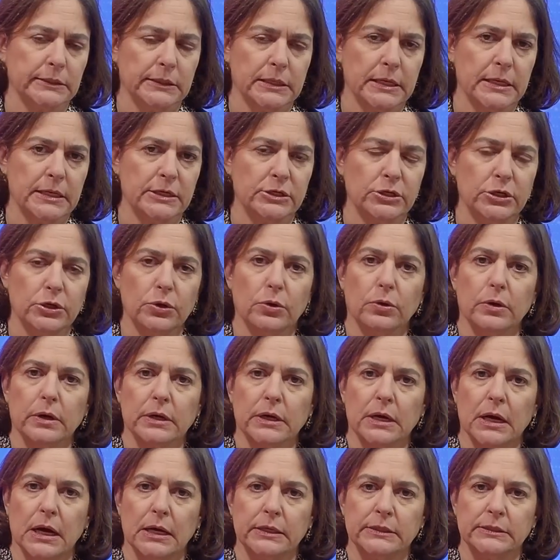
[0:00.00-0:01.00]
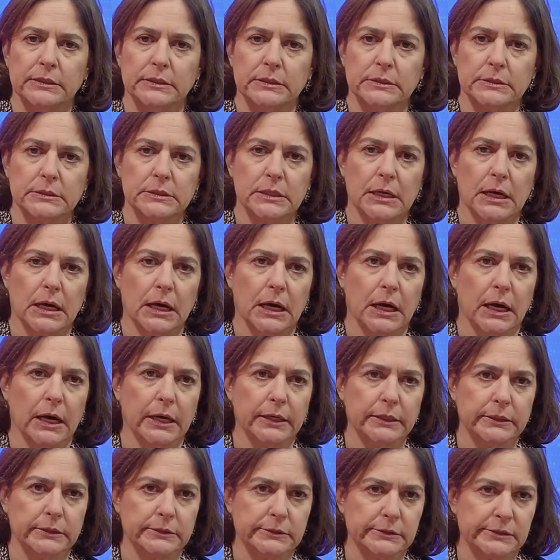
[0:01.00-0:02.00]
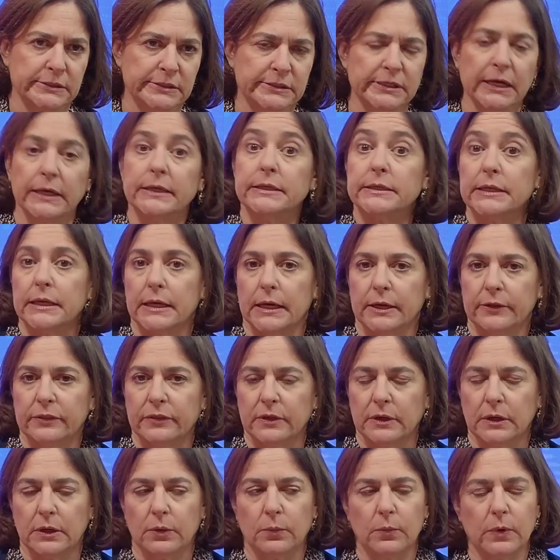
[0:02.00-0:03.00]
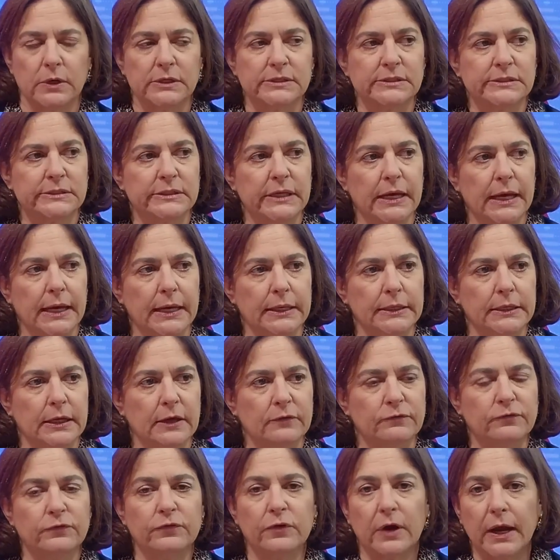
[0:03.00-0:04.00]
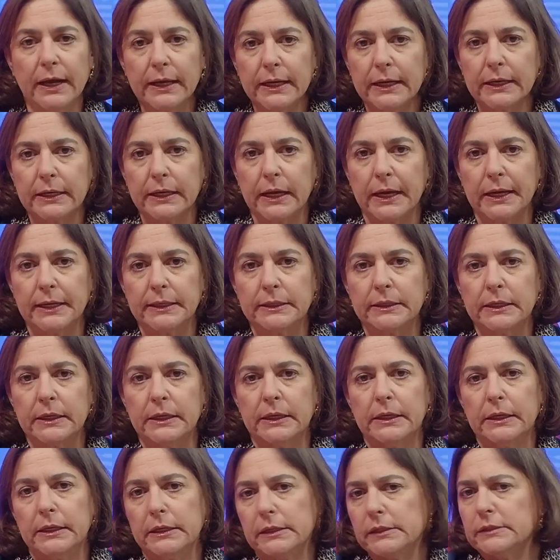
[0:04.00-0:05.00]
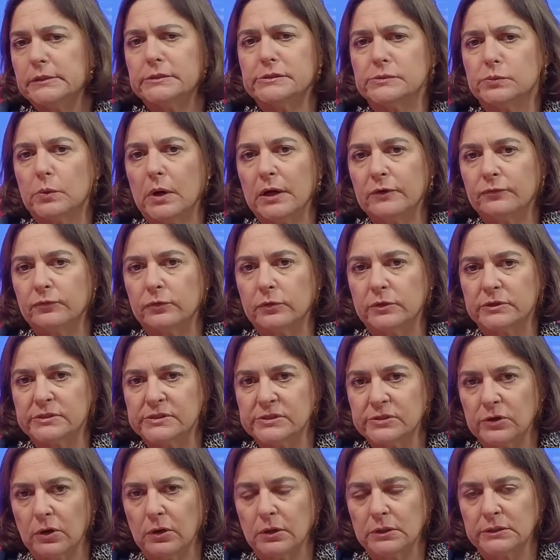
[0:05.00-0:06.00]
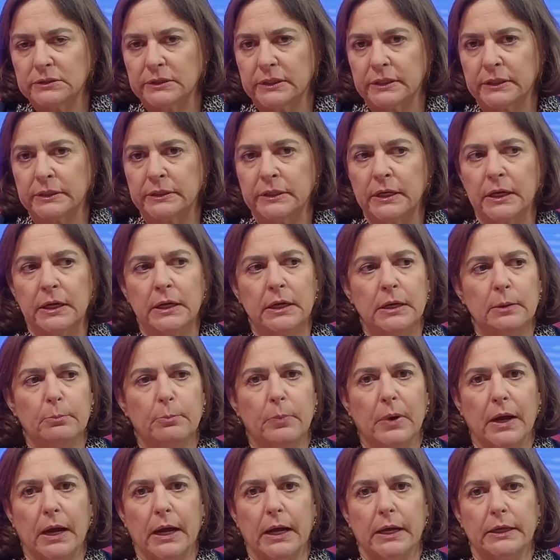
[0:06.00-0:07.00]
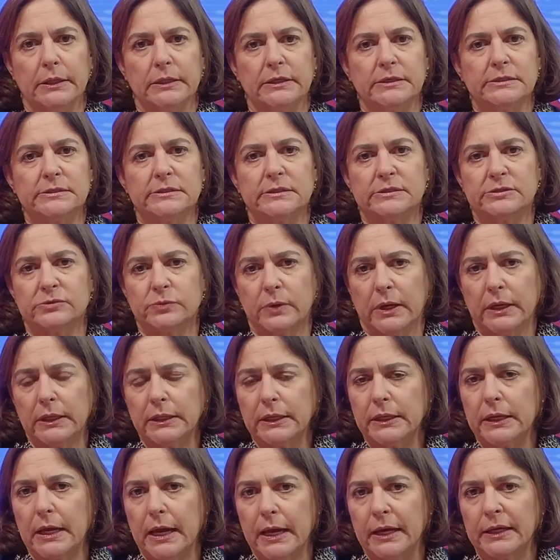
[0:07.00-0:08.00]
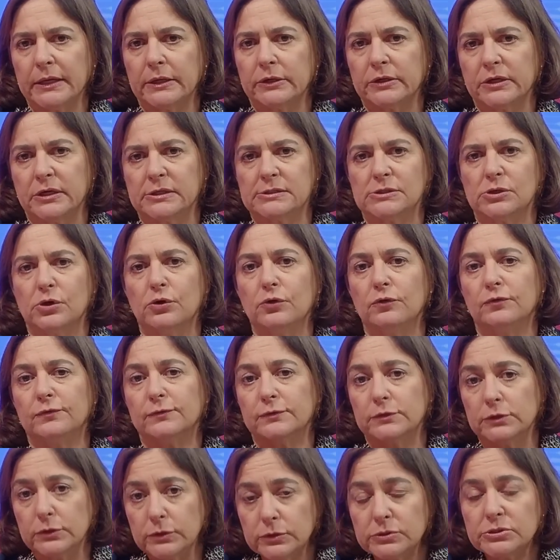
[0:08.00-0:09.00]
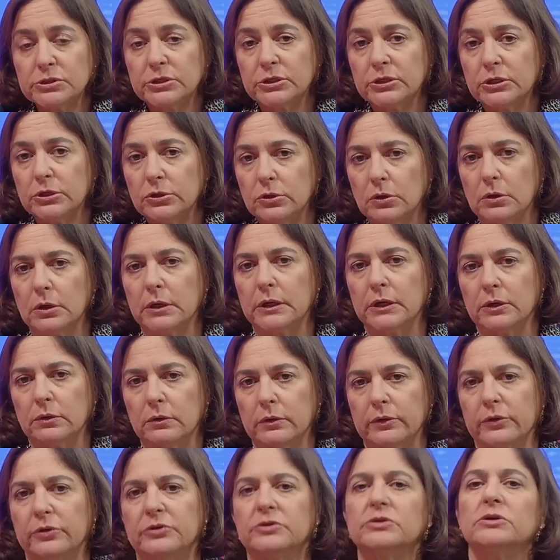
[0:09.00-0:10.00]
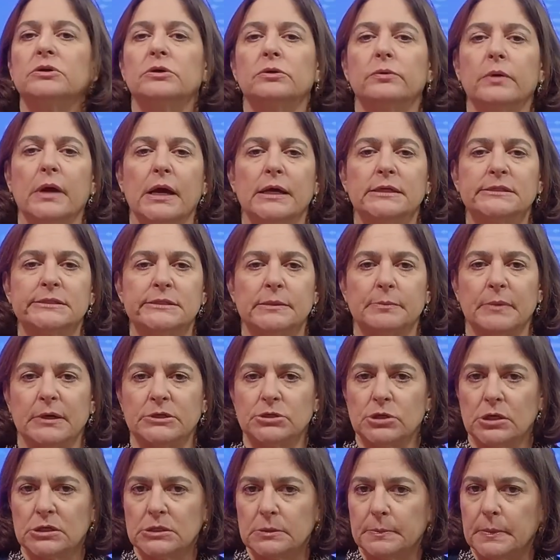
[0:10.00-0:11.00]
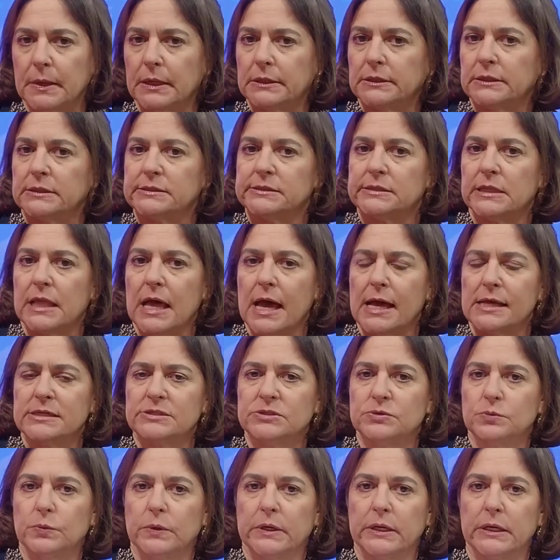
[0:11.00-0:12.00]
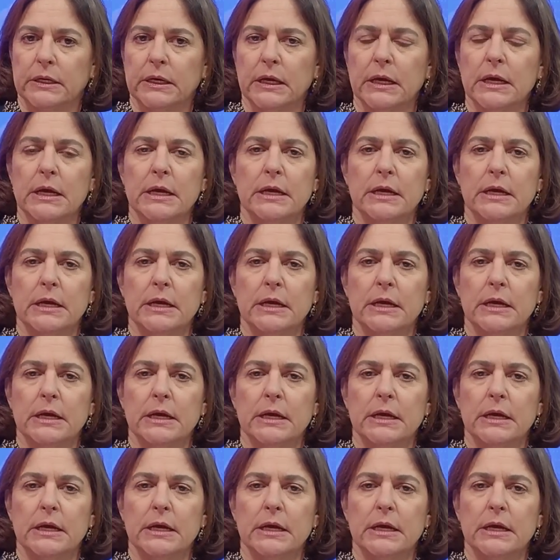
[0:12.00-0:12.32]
in New York on Sunday, I think it was. And on Friday night, he and his wife were assaulted by these Israeli anarchists who flew to New York in order to harass him. I talked about this last week,